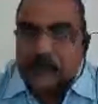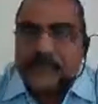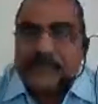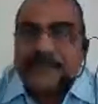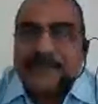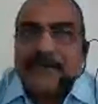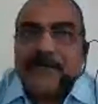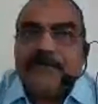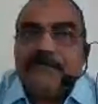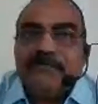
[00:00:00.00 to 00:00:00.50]

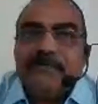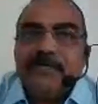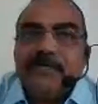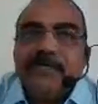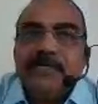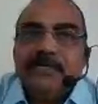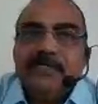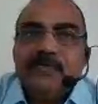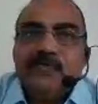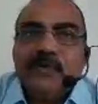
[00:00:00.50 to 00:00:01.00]
Chafing
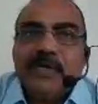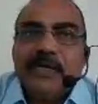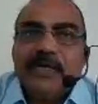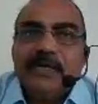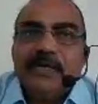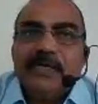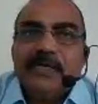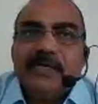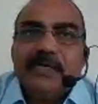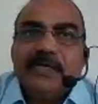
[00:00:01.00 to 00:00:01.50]
is
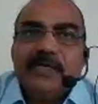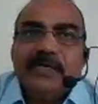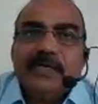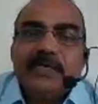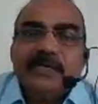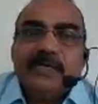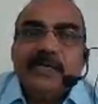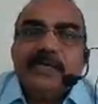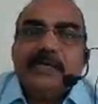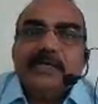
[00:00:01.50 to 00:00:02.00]
when
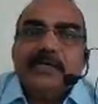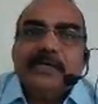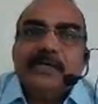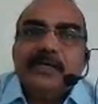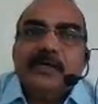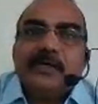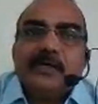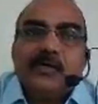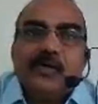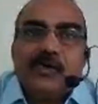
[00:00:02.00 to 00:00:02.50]

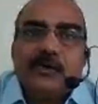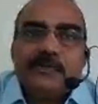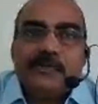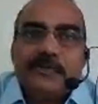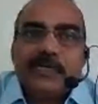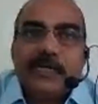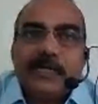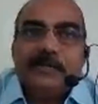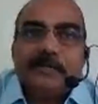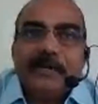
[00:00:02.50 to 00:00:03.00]
ropes
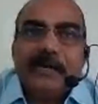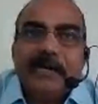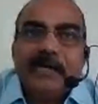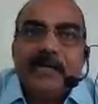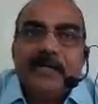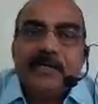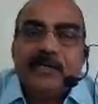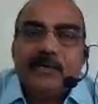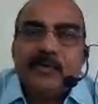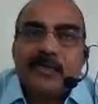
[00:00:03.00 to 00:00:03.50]
are
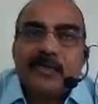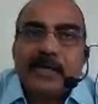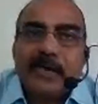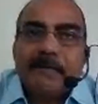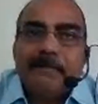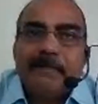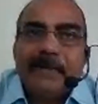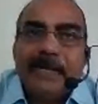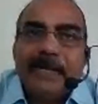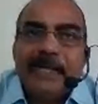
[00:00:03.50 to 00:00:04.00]
made to
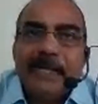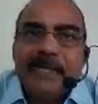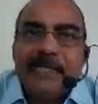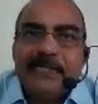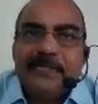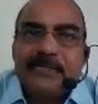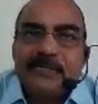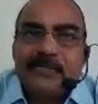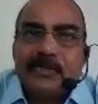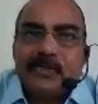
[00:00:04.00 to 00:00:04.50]
rub
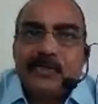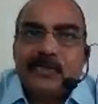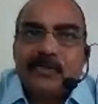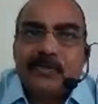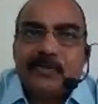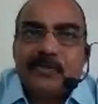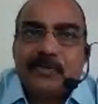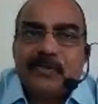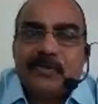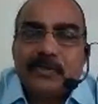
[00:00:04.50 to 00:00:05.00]
against
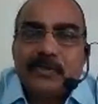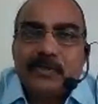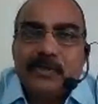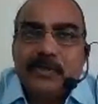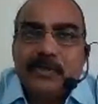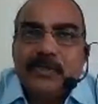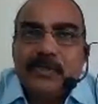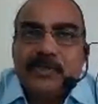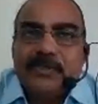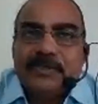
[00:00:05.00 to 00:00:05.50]
or
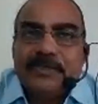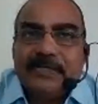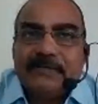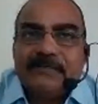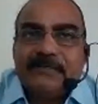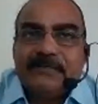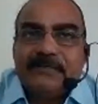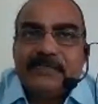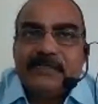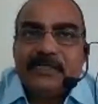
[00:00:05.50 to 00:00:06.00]

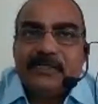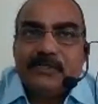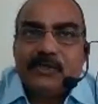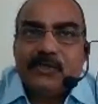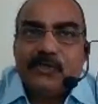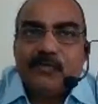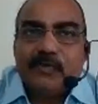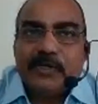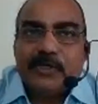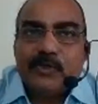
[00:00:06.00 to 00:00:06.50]
surfaces,
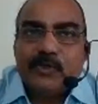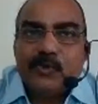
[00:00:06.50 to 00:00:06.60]
or when